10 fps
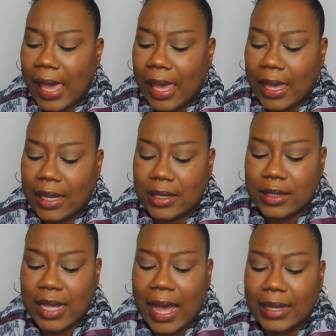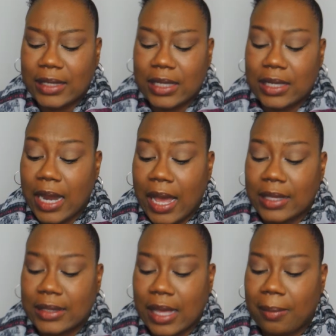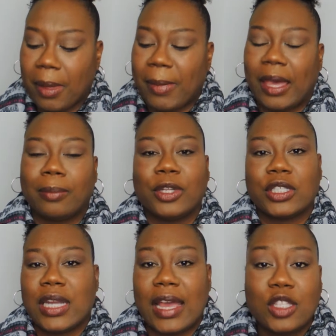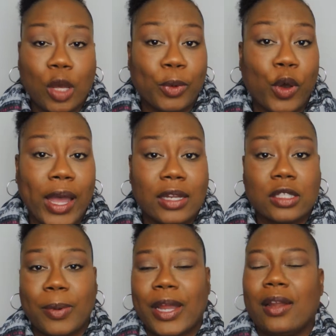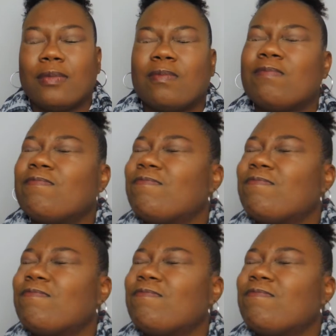and I did not set my makeup look today, so I'm gonna go ahead and spray it on.